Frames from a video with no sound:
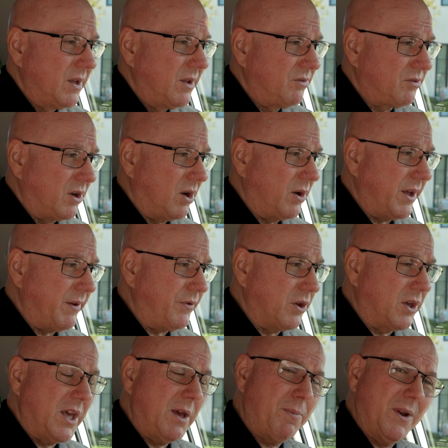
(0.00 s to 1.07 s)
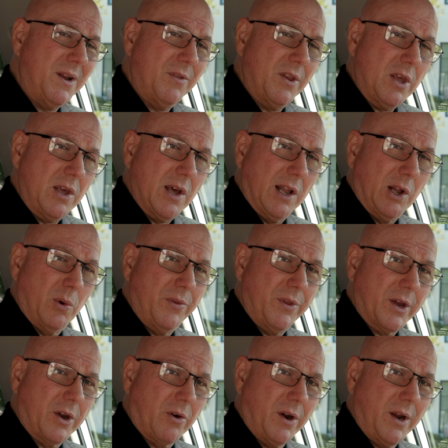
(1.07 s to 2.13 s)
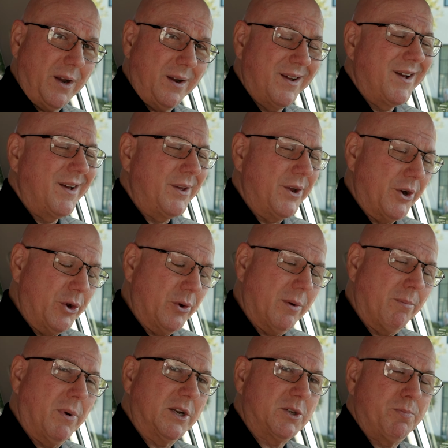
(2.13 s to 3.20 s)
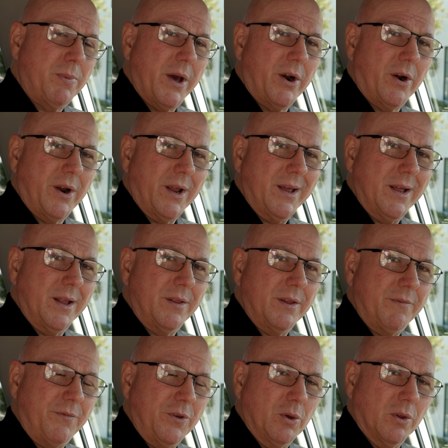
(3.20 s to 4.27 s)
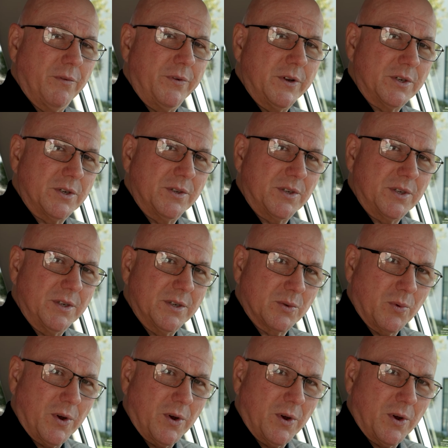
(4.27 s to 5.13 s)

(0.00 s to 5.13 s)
So if you keep it in the yellow and the green, you're doing much better in the fuel efficiency as